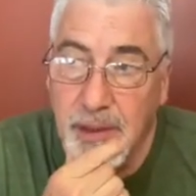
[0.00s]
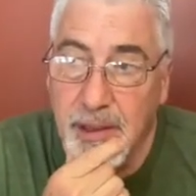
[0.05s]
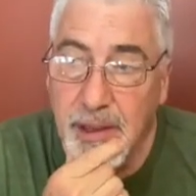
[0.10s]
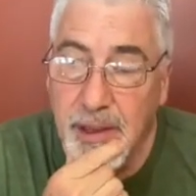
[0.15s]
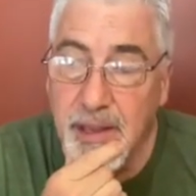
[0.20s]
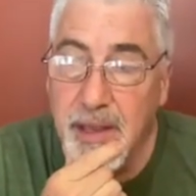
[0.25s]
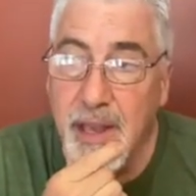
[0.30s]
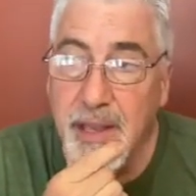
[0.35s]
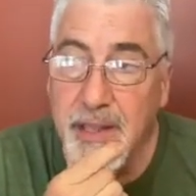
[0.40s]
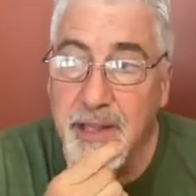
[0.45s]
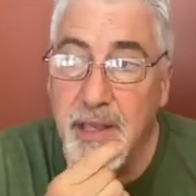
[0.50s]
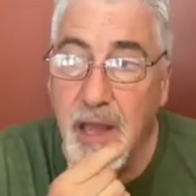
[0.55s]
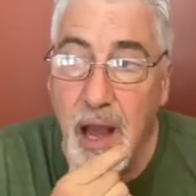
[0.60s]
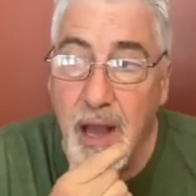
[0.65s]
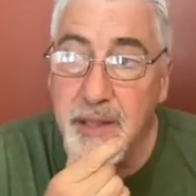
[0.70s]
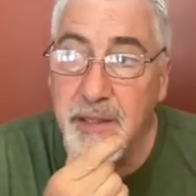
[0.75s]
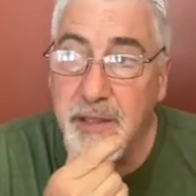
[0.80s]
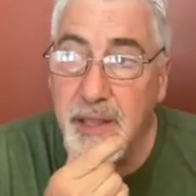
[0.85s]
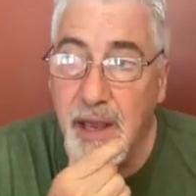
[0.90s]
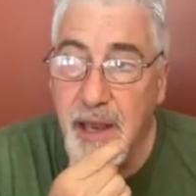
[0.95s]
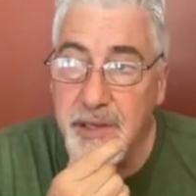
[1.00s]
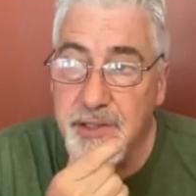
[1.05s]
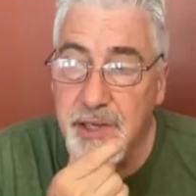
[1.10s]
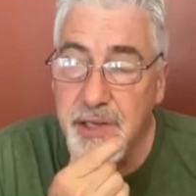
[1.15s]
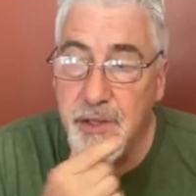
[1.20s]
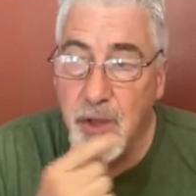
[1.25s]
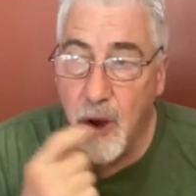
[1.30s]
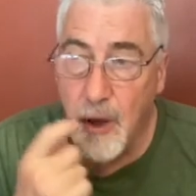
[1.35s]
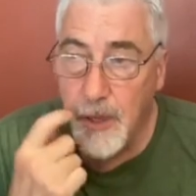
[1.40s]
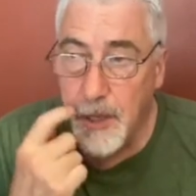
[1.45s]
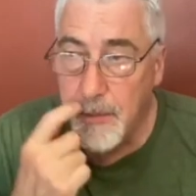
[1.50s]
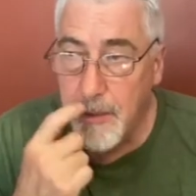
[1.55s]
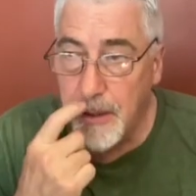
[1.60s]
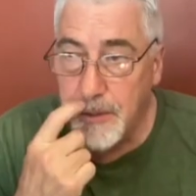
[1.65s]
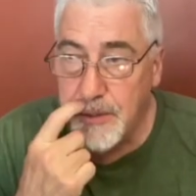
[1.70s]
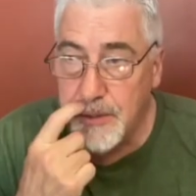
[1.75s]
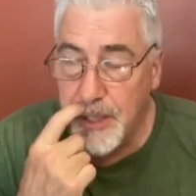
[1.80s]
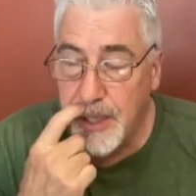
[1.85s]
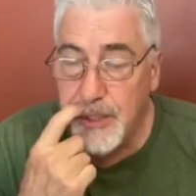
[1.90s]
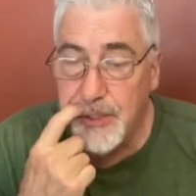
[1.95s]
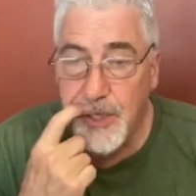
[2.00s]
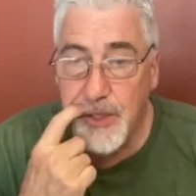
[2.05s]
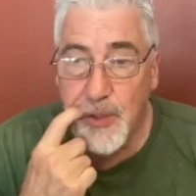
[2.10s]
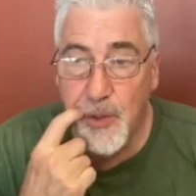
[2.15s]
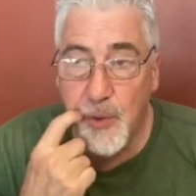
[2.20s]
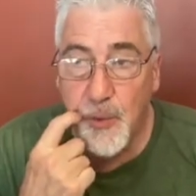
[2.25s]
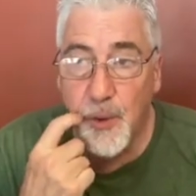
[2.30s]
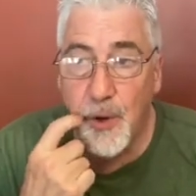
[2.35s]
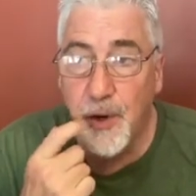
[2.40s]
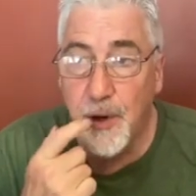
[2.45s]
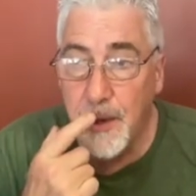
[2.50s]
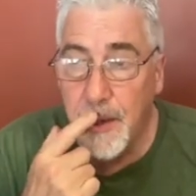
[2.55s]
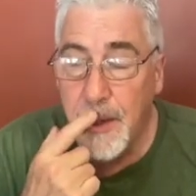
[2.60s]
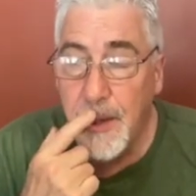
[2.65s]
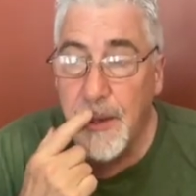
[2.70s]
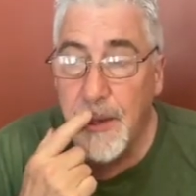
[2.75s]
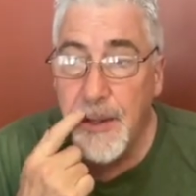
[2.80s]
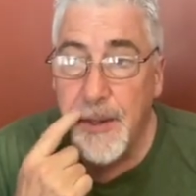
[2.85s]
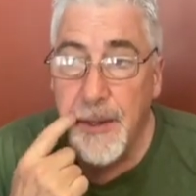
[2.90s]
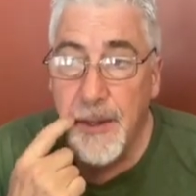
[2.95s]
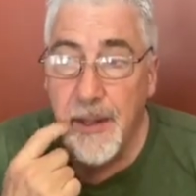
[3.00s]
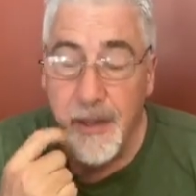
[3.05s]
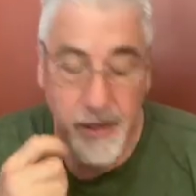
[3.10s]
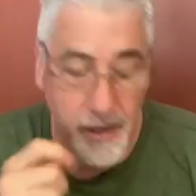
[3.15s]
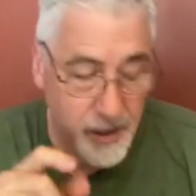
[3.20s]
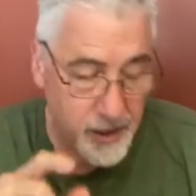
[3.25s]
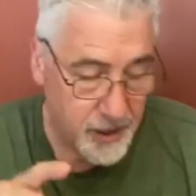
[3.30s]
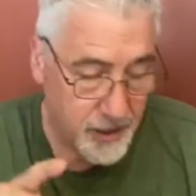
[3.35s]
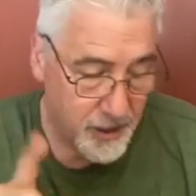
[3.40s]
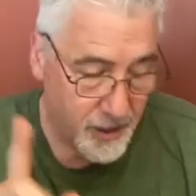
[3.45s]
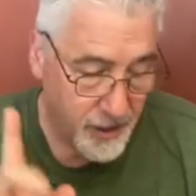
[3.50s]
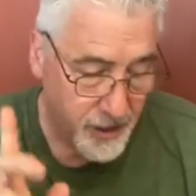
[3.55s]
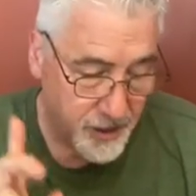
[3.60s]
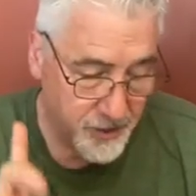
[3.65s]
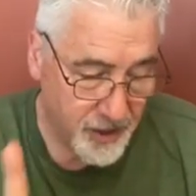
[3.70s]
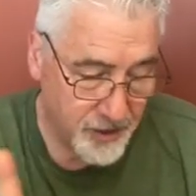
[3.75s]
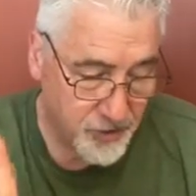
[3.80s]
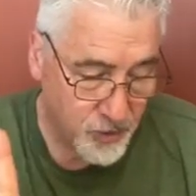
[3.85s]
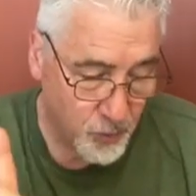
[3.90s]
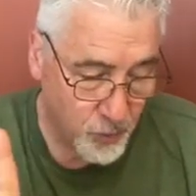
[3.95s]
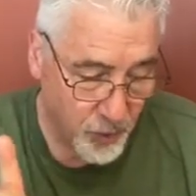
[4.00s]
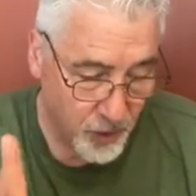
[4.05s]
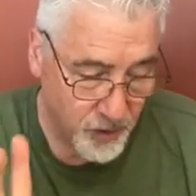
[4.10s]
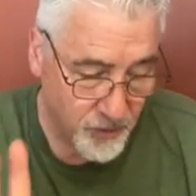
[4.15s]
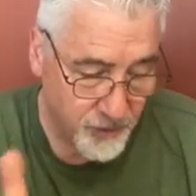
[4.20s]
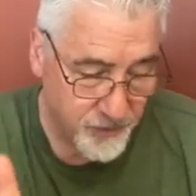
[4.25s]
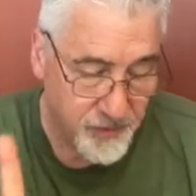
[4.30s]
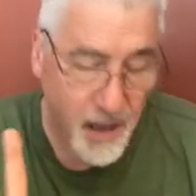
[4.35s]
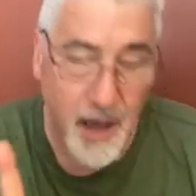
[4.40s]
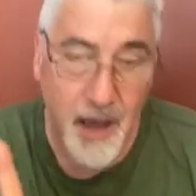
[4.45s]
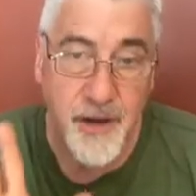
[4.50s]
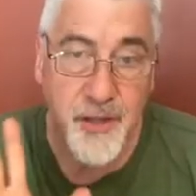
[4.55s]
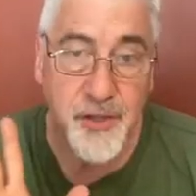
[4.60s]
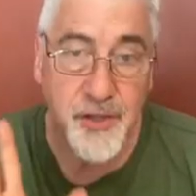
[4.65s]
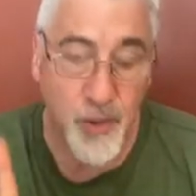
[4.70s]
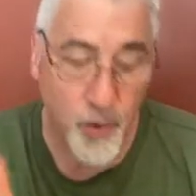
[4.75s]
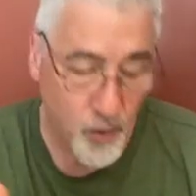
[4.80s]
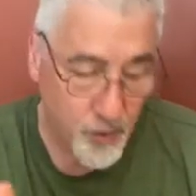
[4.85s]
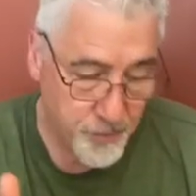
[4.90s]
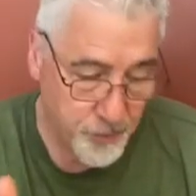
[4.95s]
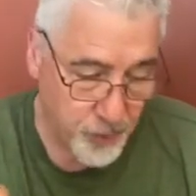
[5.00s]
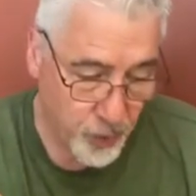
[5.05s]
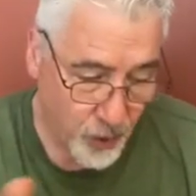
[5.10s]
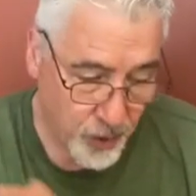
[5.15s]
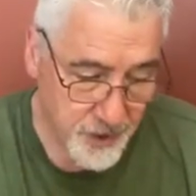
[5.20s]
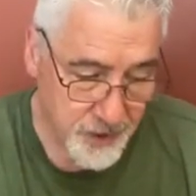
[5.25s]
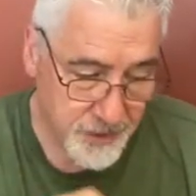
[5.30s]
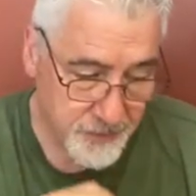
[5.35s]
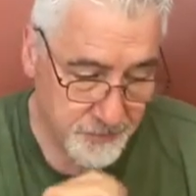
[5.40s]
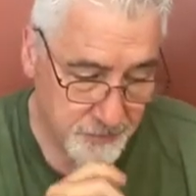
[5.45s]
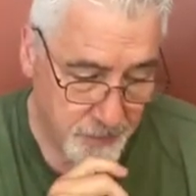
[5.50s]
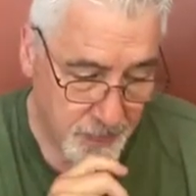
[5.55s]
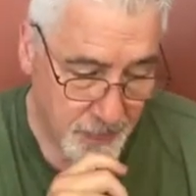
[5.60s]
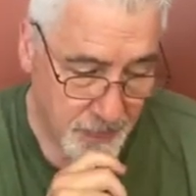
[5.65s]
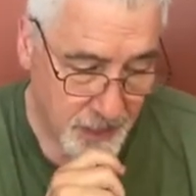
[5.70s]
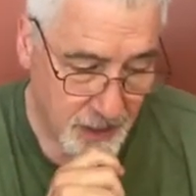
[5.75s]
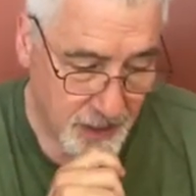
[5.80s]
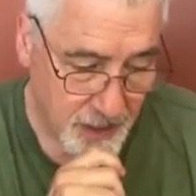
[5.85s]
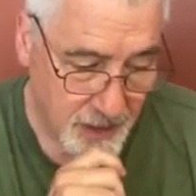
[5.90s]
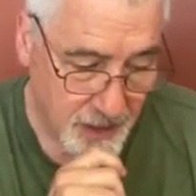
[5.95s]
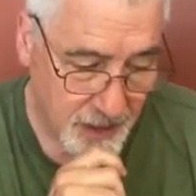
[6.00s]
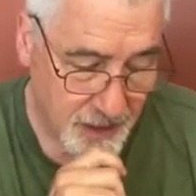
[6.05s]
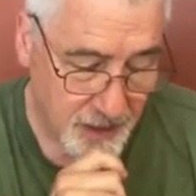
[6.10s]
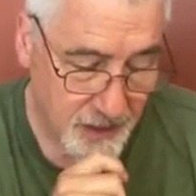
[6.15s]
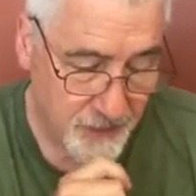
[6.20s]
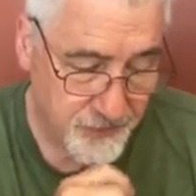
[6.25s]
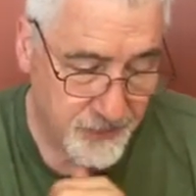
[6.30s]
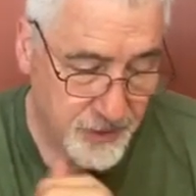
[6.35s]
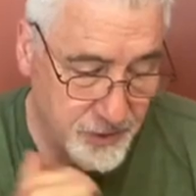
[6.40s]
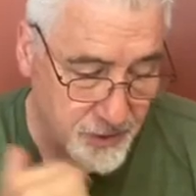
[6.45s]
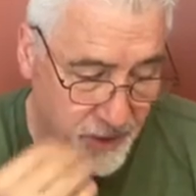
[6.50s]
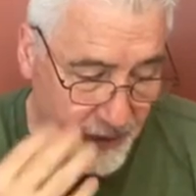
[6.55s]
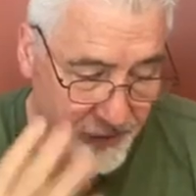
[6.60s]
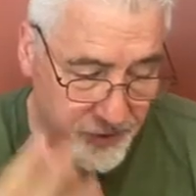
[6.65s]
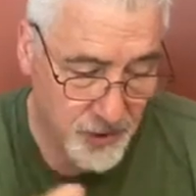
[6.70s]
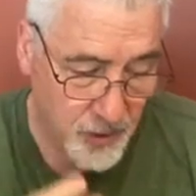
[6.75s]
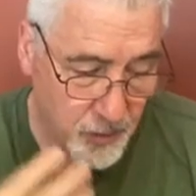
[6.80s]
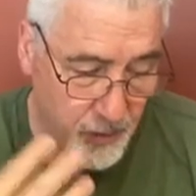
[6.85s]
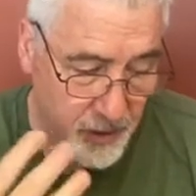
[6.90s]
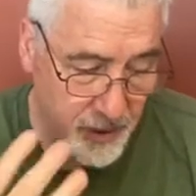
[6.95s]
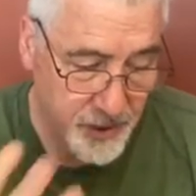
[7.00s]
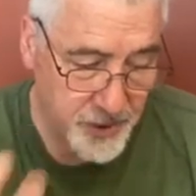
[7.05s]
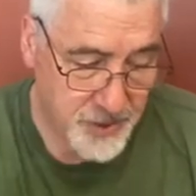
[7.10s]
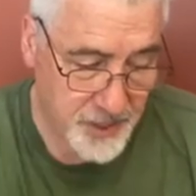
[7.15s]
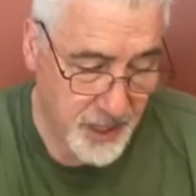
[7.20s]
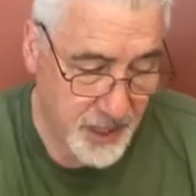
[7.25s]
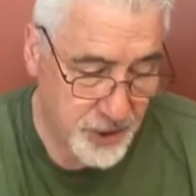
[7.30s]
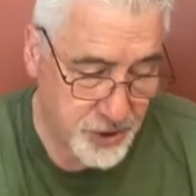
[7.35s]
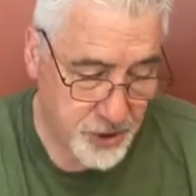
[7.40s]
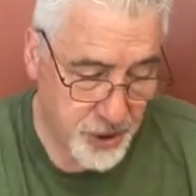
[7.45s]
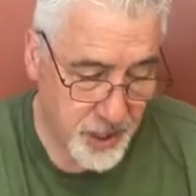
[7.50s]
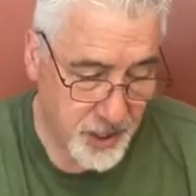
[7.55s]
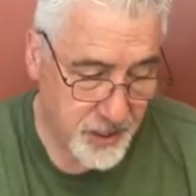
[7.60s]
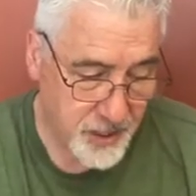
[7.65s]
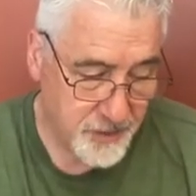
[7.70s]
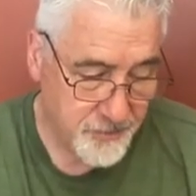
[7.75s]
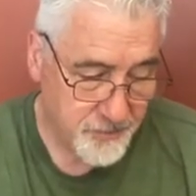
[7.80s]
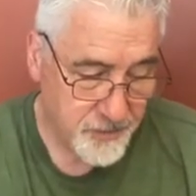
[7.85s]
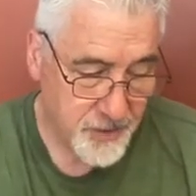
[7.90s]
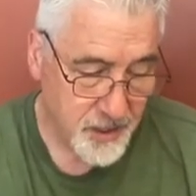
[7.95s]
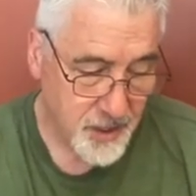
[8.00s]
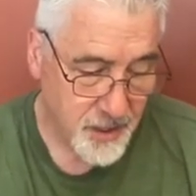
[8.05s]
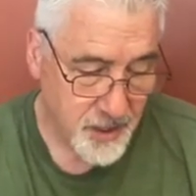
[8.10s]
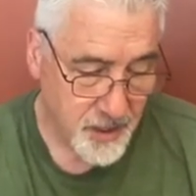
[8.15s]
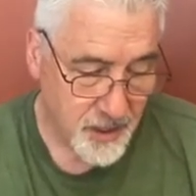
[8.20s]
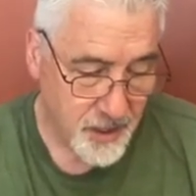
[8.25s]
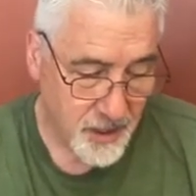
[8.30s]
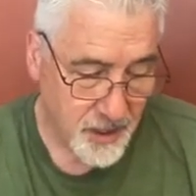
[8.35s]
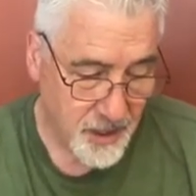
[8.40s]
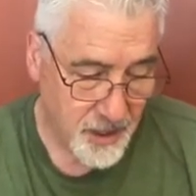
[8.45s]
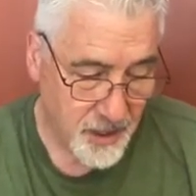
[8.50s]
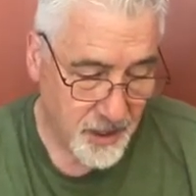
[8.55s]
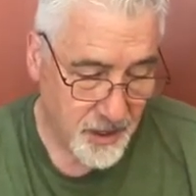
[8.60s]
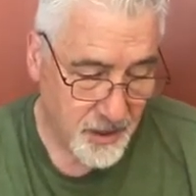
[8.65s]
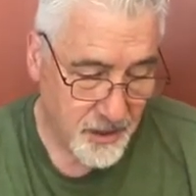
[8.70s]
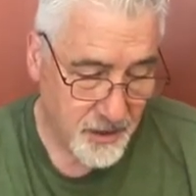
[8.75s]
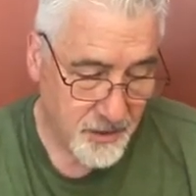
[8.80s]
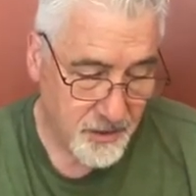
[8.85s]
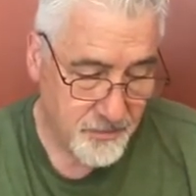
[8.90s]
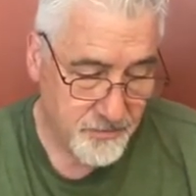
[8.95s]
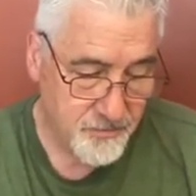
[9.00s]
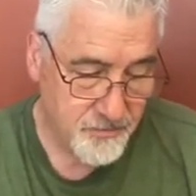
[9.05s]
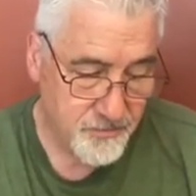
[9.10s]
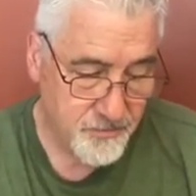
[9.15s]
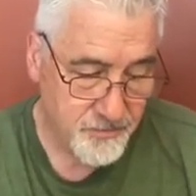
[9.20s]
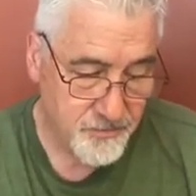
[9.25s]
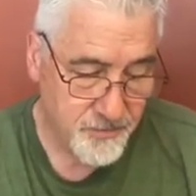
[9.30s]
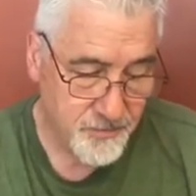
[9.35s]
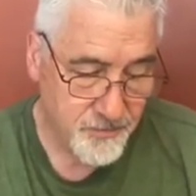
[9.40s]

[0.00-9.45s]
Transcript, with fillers: in, in, context, he's talking about teaching the word, uh, that the word of God is so important. And if, you, if someone is teaching, um,